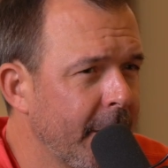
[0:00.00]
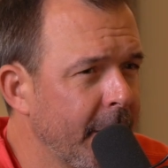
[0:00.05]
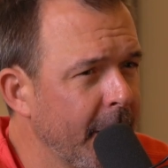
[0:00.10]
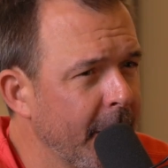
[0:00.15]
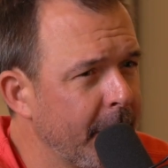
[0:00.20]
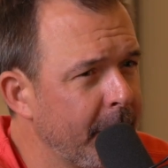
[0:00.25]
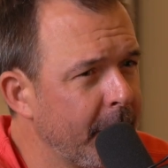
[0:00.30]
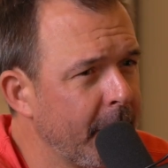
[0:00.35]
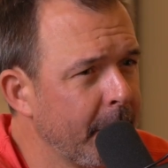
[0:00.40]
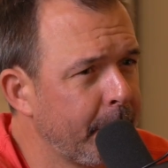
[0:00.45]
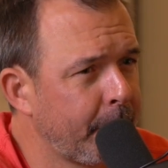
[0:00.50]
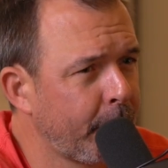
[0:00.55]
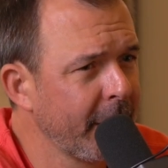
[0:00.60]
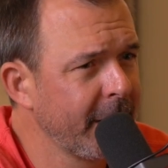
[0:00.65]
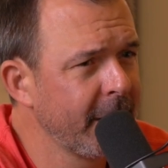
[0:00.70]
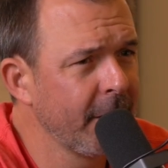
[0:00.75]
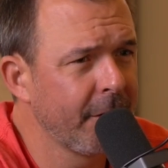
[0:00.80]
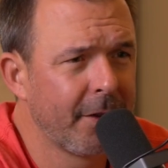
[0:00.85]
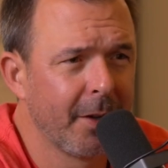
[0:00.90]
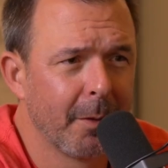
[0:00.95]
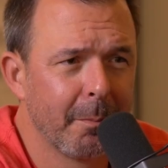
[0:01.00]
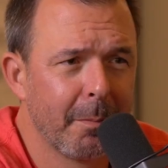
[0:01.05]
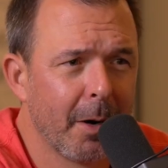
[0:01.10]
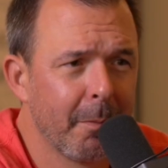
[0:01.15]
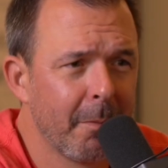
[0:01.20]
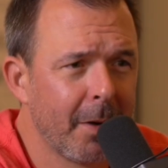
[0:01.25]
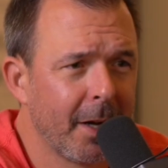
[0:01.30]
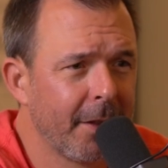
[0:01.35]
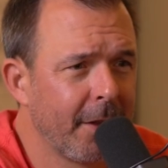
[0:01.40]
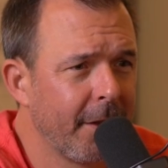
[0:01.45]
Preakness and the
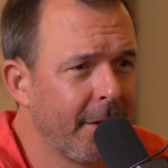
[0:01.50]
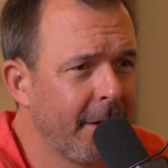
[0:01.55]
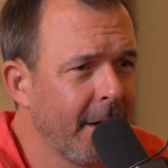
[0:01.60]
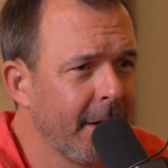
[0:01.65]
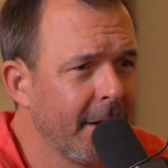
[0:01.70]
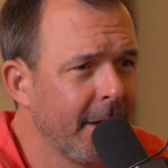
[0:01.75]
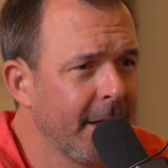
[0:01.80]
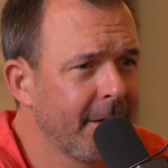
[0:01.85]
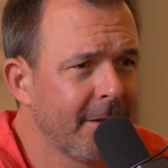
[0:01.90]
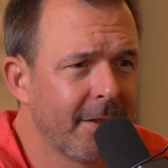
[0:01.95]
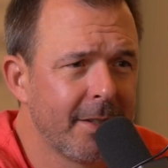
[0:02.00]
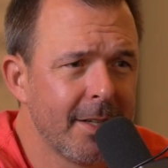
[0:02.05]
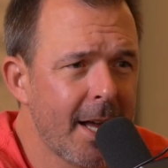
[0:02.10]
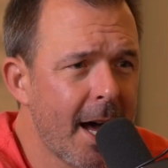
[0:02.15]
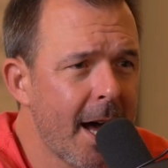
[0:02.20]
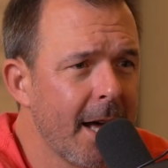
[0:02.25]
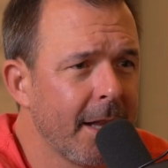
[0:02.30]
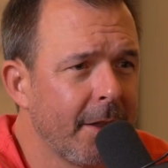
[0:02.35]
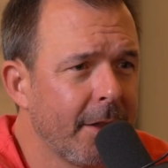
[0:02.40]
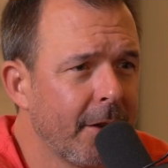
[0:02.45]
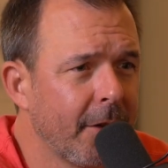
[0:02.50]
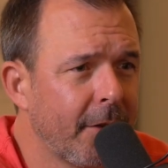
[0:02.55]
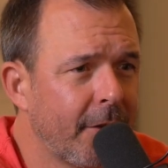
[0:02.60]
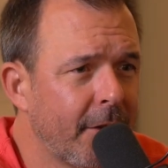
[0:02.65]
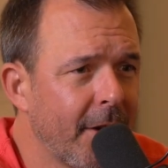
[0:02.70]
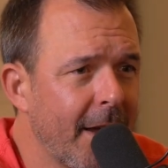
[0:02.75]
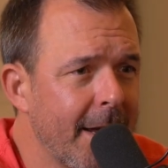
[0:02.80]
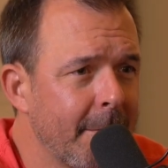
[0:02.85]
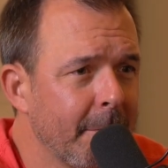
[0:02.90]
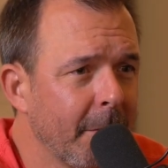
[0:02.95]
Belmont, it's not the
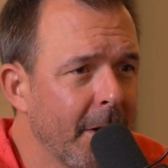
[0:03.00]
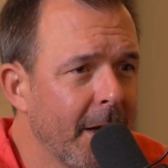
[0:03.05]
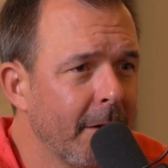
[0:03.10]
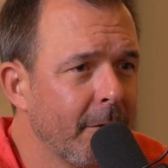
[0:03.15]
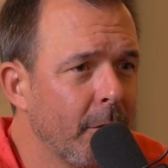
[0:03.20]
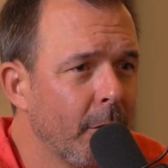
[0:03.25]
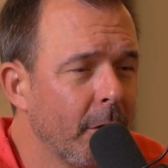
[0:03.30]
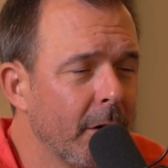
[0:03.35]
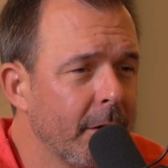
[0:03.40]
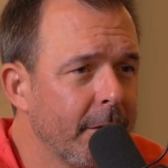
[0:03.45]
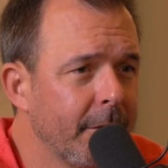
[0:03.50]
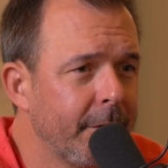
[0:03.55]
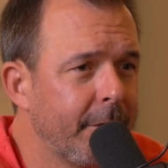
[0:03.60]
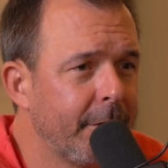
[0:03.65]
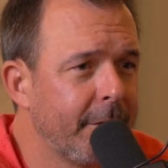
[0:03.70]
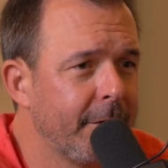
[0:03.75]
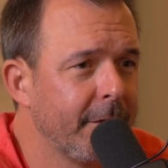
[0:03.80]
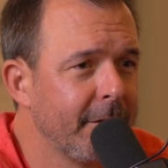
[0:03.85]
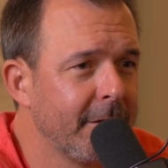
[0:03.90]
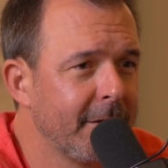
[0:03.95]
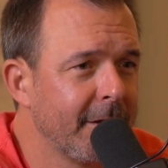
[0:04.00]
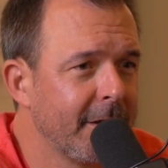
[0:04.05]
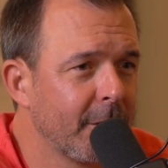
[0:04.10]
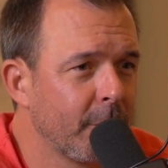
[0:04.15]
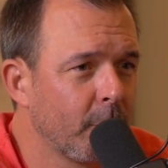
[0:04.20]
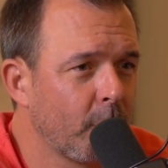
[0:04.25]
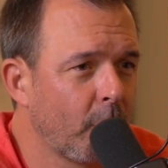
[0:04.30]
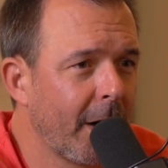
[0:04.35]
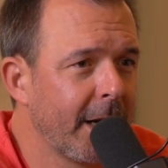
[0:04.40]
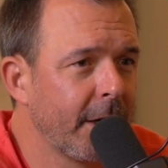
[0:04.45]
same level of
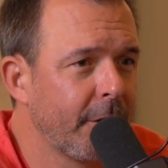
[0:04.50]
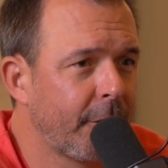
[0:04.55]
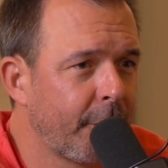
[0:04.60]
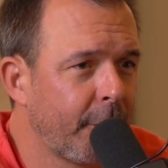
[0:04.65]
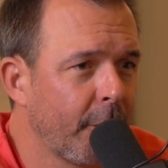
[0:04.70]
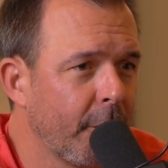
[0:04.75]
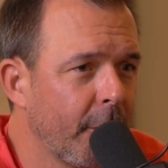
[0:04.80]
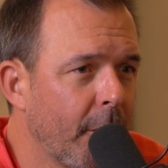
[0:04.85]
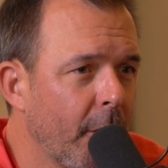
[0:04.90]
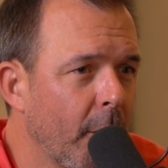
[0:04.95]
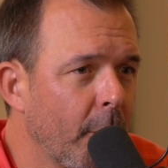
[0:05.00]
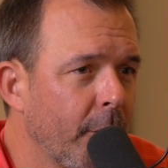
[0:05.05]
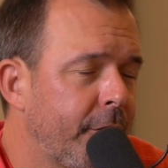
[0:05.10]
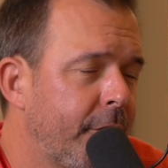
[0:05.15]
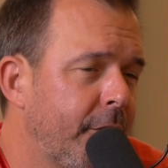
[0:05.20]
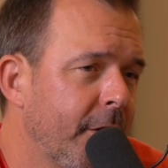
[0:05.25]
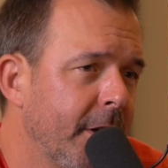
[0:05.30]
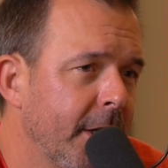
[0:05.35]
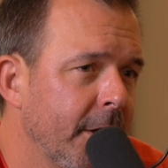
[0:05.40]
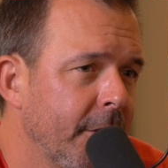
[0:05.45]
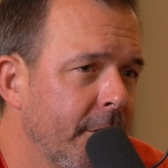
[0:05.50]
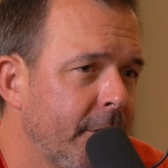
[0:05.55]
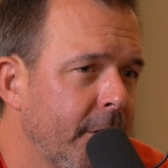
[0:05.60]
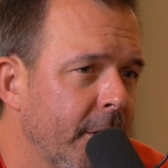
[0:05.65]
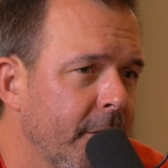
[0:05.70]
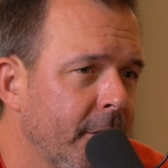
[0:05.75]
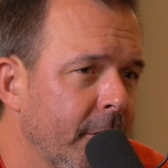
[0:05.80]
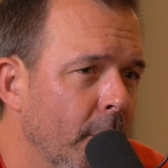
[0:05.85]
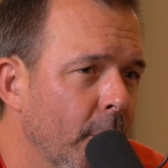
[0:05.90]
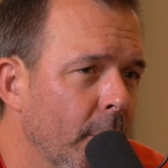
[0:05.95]
race for those cities
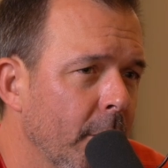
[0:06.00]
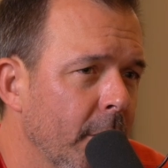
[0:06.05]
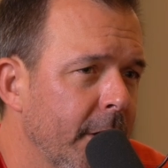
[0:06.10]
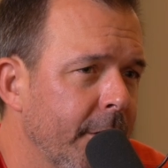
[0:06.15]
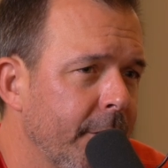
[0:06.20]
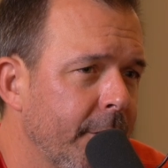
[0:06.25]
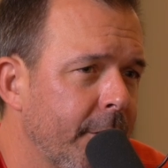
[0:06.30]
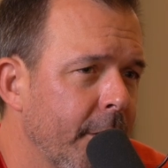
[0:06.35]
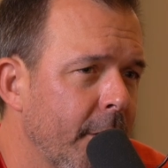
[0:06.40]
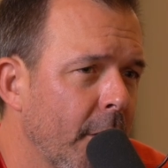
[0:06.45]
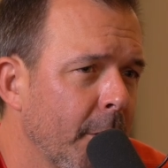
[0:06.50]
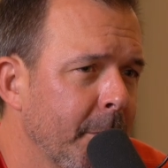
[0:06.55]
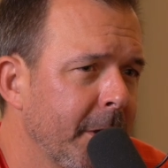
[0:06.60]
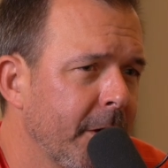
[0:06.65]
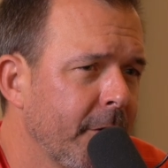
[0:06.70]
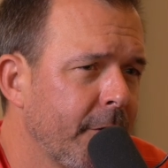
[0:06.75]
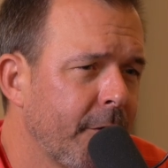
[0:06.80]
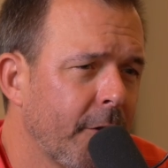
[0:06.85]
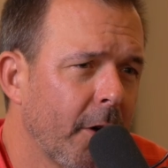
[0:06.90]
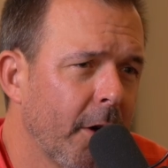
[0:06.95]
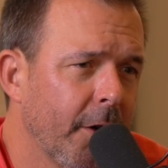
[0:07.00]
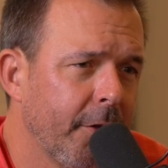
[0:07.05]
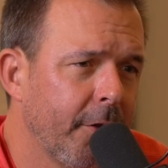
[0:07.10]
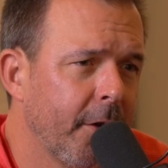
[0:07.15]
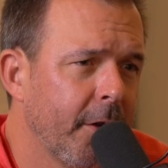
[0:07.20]
as the Derby is for us?